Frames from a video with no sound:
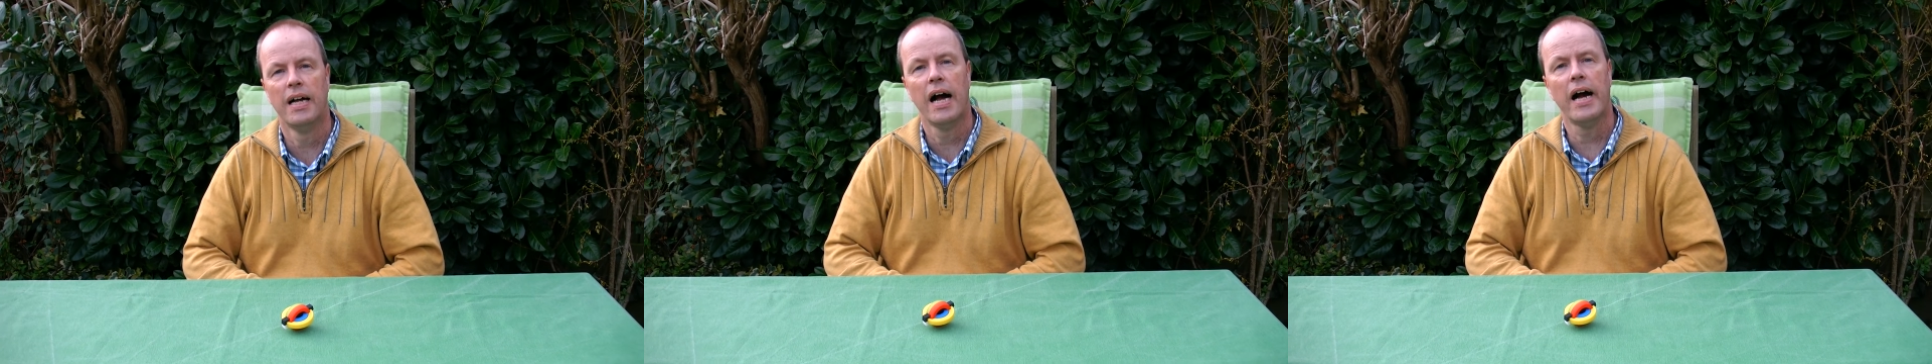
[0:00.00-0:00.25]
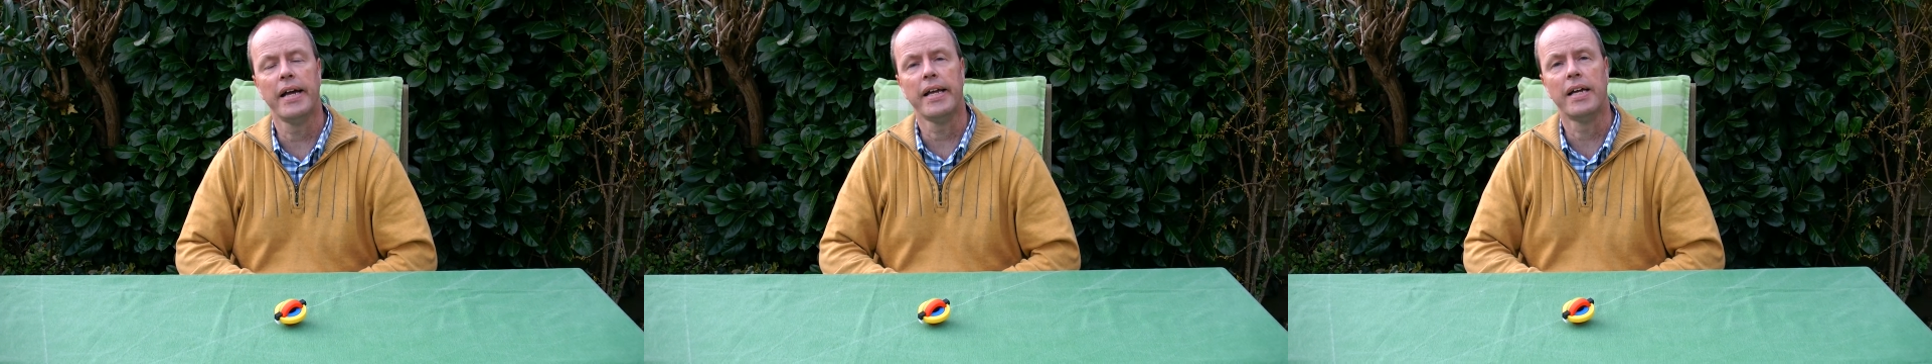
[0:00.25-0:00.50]

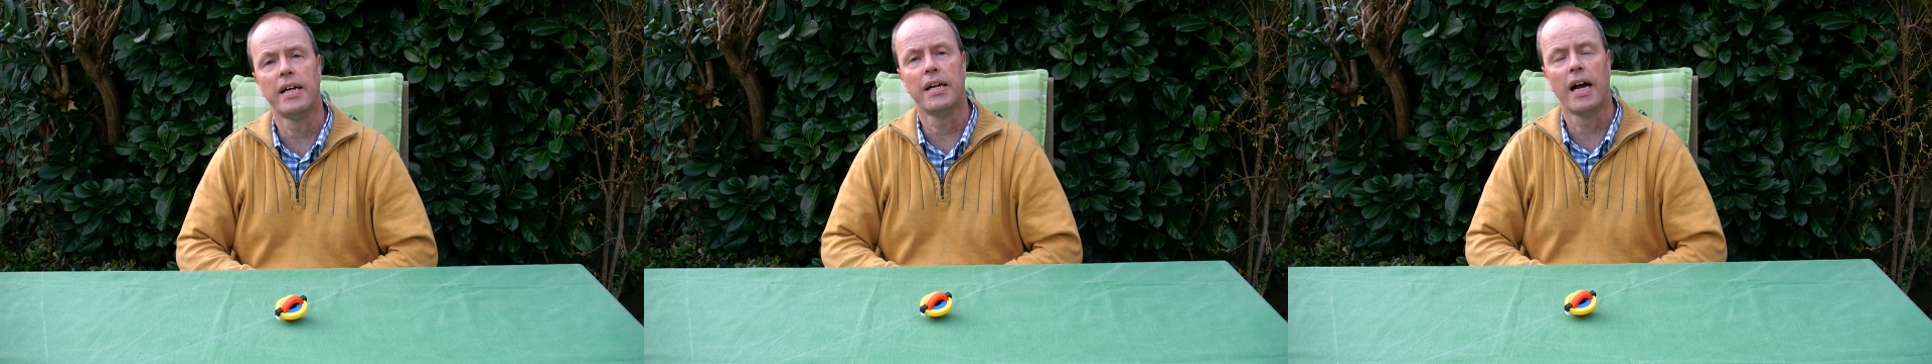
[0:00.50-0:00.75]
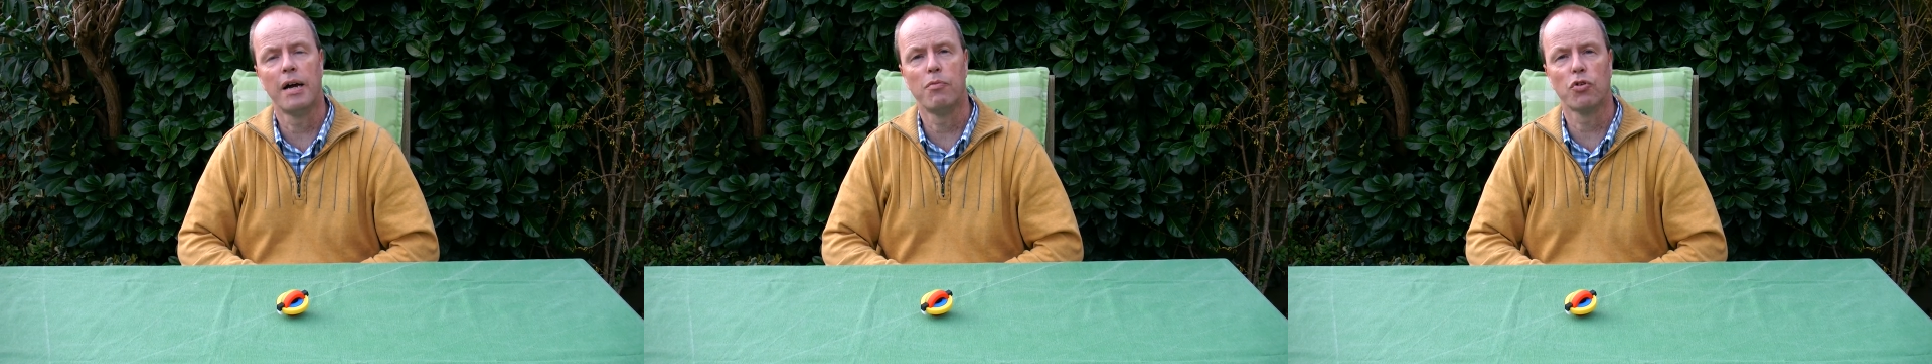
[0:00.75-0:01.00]
Hi,
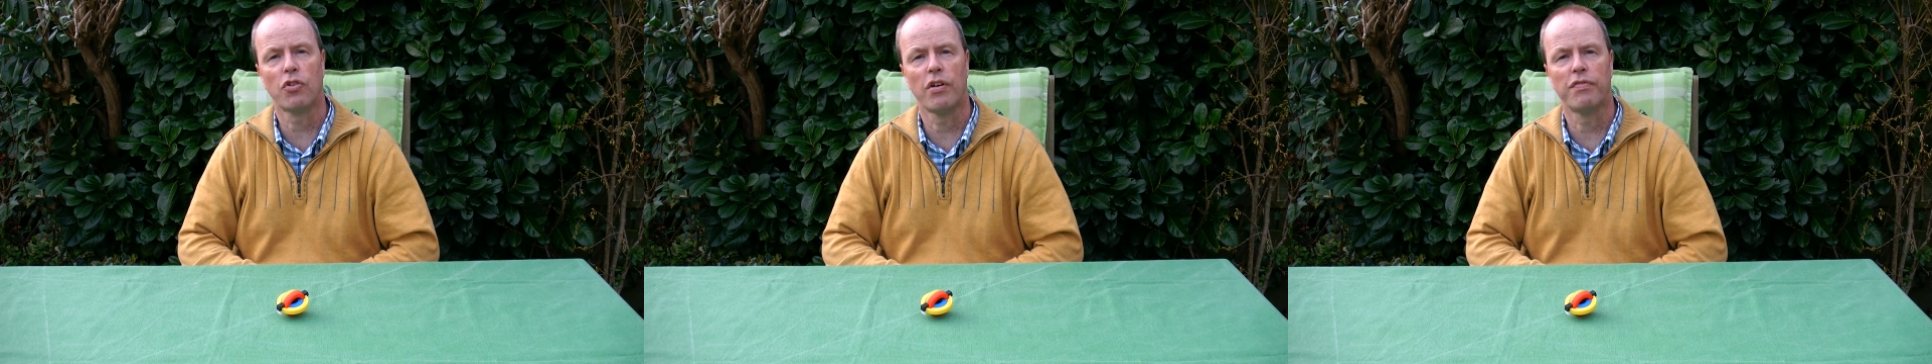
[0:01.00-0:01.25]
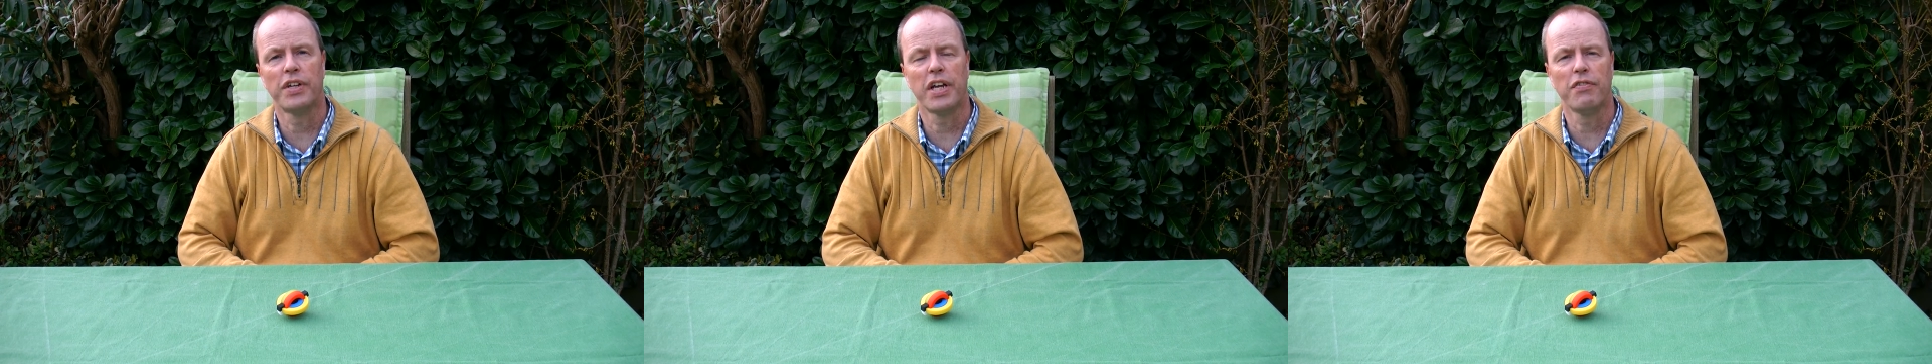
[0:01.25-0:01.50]
I'm Oskar
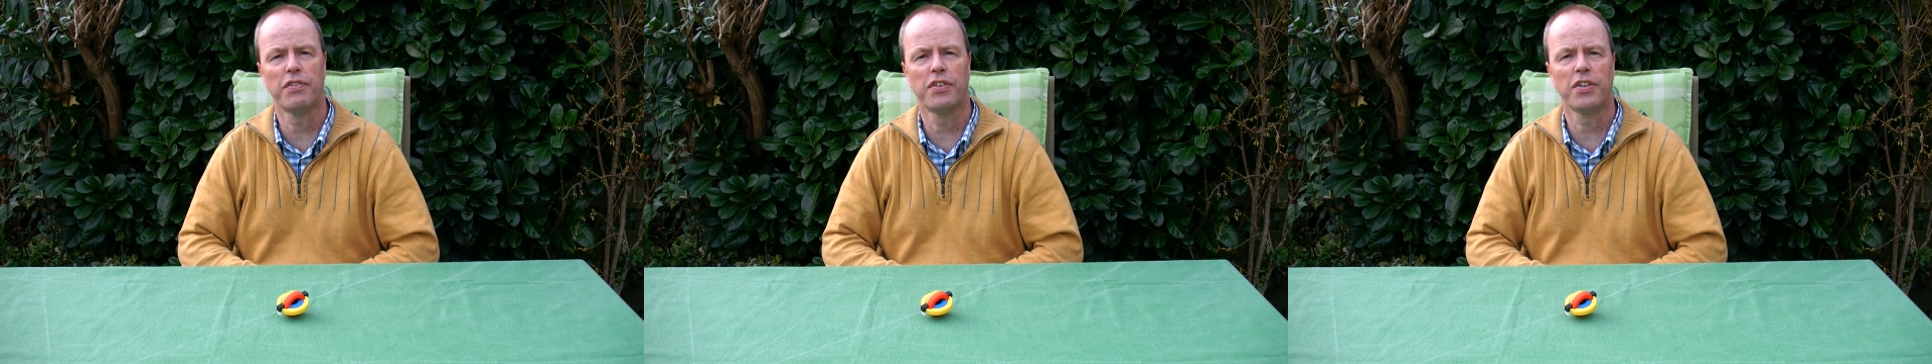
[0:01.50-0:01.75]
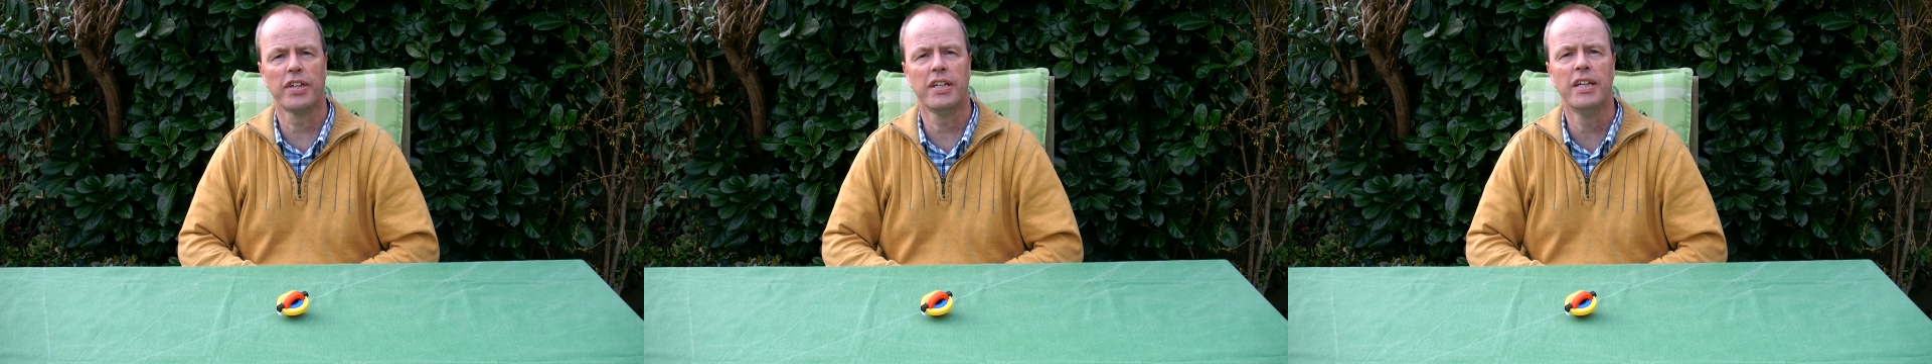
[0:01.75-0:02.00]
van
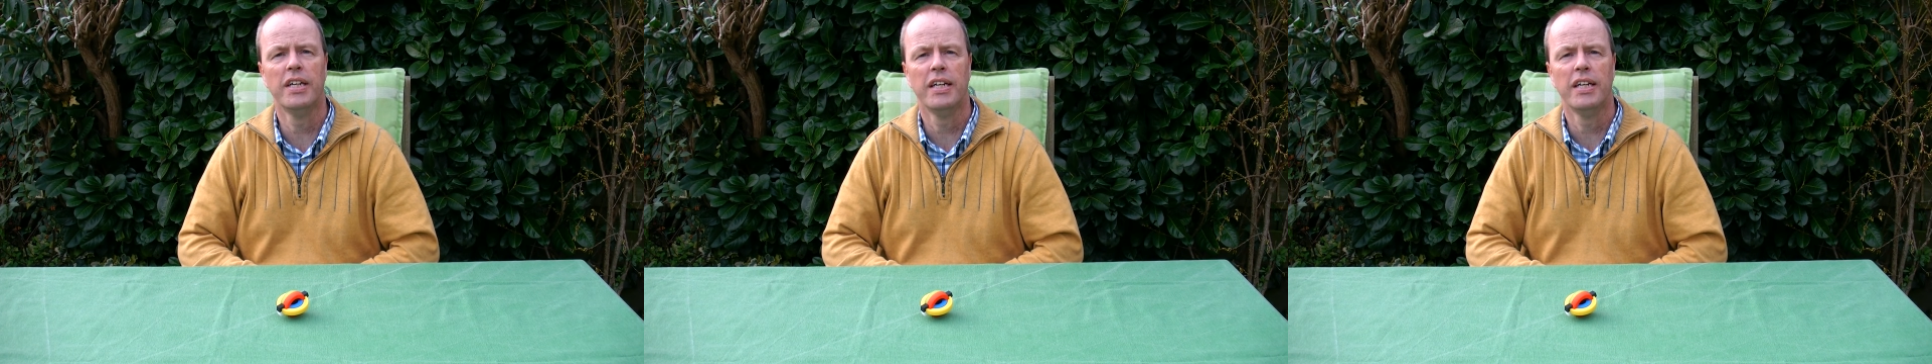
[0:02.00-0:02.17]
Deventer,